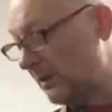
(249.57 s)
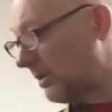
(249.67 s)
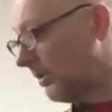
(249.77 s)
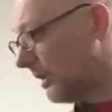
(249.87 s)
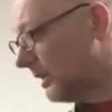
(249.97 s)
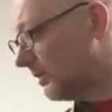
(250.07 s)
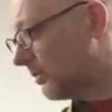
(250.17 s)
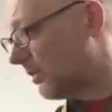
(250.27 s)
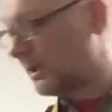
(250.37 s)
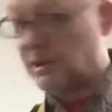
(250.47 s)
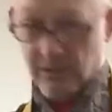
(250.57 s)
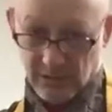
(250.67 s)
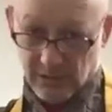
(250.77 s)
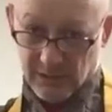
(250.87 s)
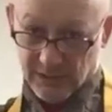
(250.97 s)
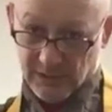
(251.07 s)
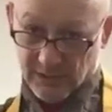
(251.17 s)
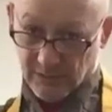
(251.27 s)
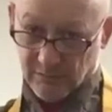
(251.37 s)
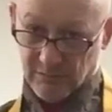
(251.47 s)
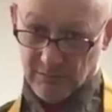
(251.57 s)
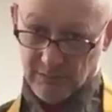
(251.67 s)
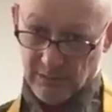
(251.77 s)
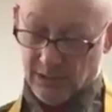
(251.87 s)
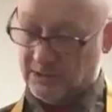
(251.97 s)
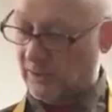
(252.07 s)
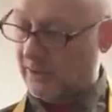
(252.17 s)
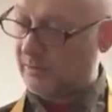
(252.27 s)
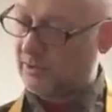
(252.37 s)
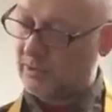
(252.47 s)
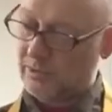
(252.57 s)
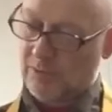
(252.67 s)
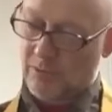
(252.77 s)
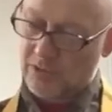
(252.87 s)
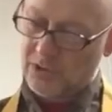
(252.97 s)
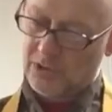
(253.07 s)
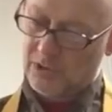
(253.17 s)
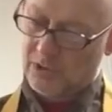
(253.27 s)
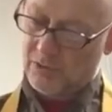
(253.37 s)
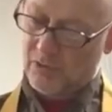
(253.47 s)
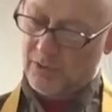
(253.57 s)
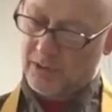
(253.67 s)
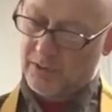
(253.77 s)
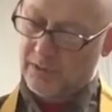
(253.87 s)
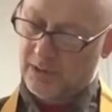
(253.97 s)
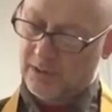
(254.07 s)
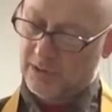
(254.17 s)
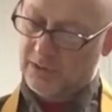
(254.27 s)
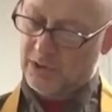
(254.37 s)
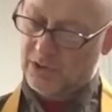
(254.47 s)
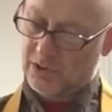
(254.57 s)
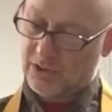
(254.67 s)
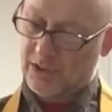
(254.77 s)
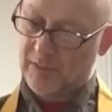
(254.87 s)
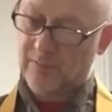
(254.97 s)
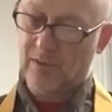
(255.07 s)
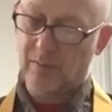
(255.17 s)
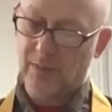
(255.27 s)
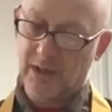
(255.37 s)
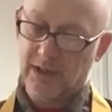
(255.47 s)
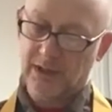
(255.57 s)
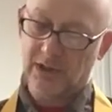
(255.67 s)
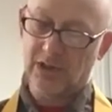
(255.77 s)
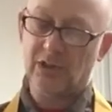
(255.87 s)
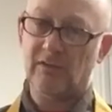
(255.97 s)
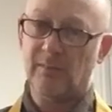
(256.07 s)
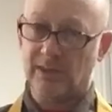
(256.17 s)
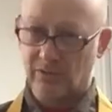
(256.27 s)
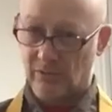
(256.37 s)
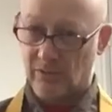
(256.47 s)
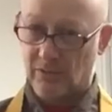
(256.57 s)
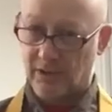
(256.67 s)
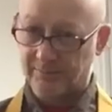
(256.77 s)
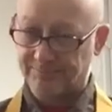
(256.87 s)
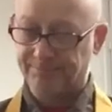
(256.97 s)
Dogen is drawing up in this, Suzuki Roshi is drawing on in this teaching today from a teaching of Master Dogen.